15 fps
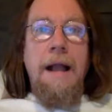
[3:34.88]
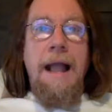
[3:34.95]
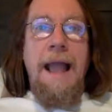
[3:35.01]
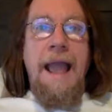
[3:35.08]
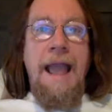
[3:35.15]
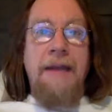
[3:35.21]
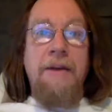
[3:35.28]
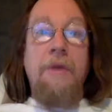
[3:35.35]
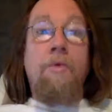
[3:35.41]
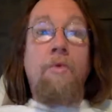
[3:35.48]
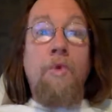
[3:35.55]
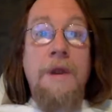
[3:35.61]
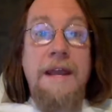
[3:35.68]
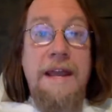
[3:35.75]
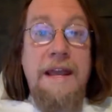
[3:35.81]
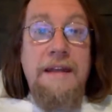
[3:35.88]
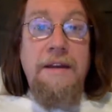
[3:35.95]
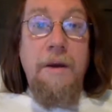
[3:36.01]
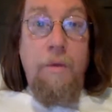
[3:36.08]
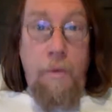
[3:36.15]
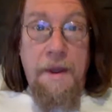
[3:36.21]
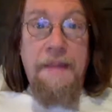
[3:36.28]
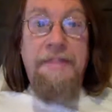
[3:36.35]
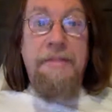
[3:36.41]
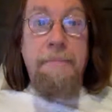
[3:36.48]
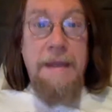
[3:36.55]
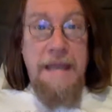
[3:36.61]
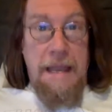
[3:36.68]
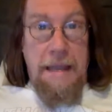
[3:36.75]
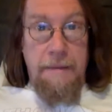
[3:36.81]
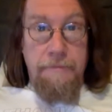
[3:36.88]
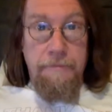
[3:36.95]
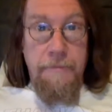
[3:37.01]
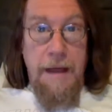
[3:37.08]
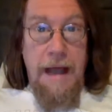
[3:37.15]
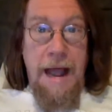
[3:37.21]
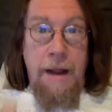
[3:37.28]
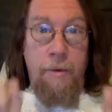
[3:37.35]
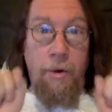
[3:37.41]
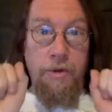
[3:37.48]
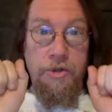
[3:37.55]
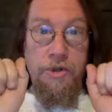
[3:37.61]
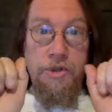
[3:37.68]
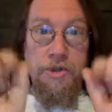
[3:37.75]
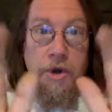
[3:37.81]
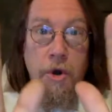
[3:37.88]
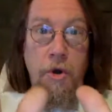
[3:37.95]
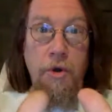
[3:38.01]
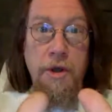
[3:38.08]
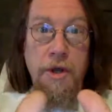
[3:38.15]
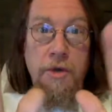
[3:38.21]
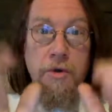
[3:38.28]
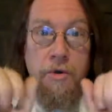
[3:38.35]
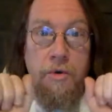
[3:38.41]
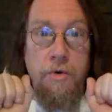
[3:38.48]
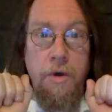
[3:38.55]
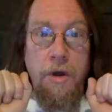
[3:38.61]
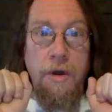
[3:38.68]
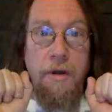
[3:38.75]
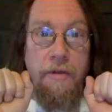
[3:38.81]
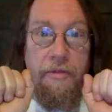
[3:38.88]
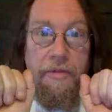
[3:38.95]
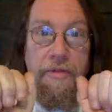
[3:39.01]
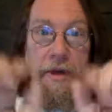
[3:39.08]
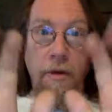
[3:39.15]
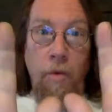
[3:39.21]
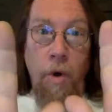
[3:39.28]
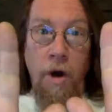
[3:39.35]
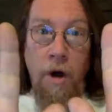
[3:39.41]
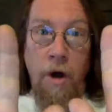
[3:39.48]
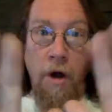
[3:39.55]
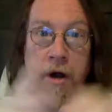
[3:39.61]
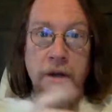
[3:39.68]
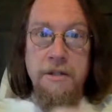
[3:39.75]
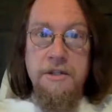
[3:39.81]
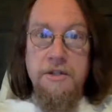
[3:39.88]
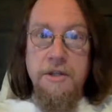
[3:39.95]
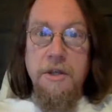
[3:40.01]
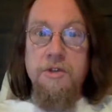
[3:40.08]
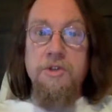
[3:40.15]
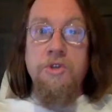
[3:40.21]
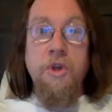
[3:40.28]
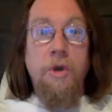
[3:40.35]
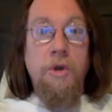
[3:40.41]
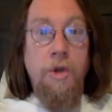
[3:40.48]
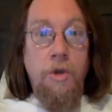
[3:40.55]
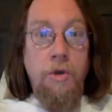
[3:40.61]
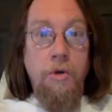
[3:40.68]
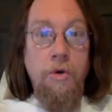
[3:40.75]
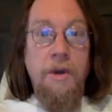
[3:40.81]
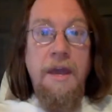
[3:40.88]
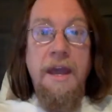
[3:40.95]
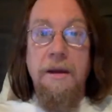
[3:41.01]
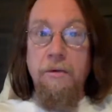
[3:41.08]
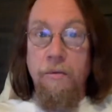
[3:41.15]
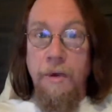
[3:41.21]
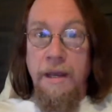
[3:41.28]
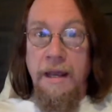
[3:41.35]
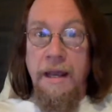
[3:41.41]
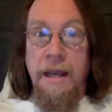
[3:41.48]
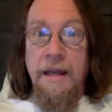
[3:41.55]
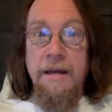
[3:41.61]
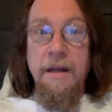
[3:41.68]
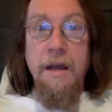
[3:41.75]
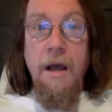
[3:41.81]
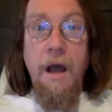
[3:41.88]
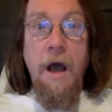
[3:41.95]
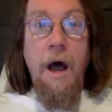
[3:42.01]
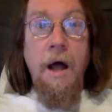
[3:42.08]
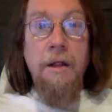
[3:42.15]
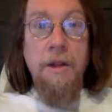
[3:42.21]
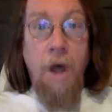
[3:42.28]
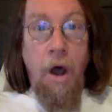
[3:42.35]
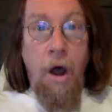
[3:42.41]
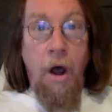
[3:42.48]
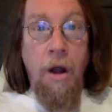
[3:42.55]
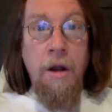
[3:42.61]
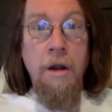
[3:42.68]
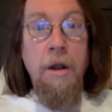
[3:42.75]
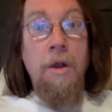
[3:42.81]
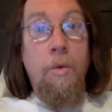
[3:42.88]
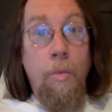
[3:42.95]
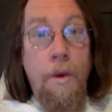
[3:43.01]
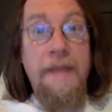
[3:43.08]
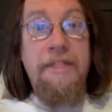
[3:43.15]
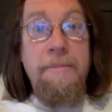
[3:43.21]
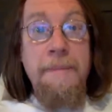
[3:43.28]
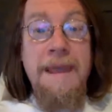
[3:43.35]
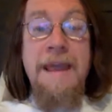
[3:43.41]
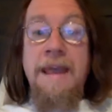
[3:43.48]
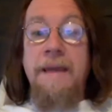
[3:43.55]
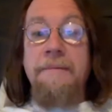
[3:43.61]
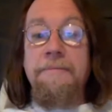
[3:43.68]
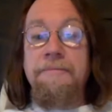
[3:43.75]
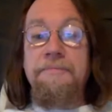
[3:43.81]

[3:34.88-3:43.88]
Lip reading: and read with me. I will show you the words so you can read along with me.